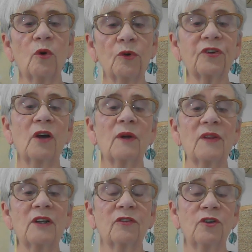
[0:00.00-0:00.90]
also
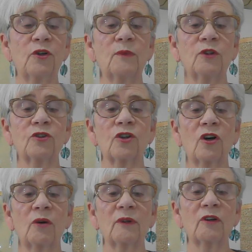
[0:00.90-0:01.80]
in this new moon
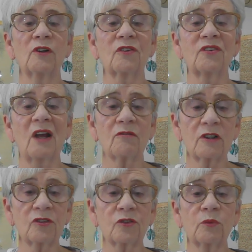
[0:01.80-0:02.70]
chart, we've got
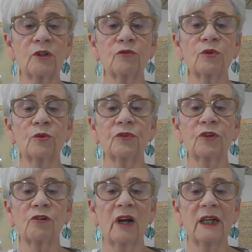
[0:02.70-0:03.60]
Ceres, which rules
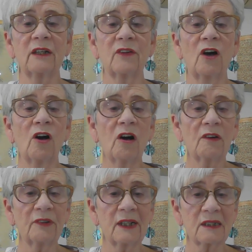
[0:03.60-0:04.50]
the grain and the
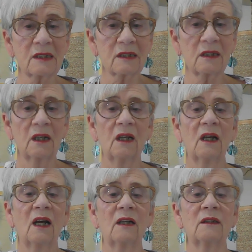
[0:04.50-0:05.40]
harvest
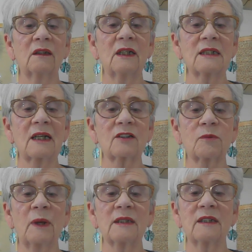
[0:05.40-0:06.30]
and is
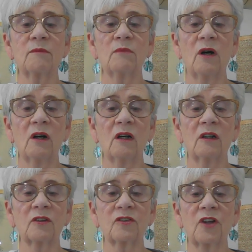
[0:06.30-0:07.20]
aspecting
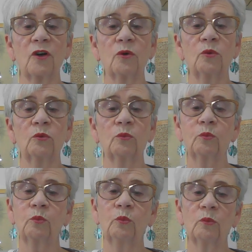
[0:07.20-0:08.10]
Mars. So,
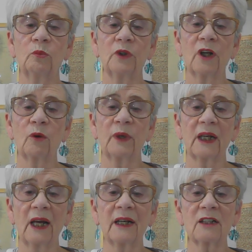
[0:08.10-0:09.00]
we
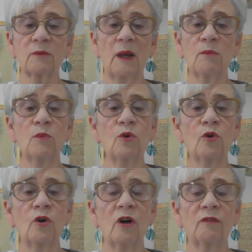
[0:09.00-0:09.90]
can expect
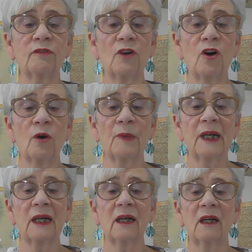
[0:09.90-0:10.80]
more on
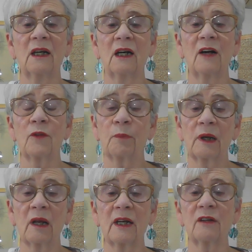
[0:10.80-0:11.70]
farming and the
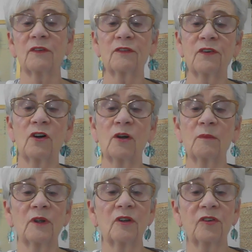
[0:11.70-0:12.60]
plight of the
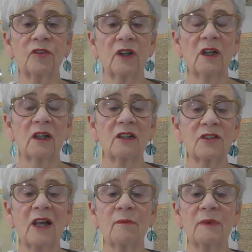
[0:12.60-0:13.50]
farmers, as
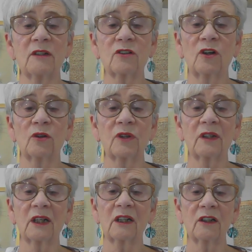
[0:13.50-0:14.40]
they're being told
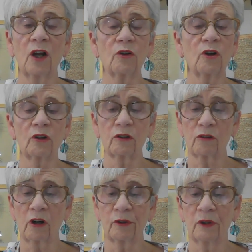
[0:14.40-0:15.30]
that they can no longer
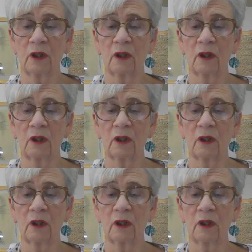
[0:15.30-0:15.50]
grow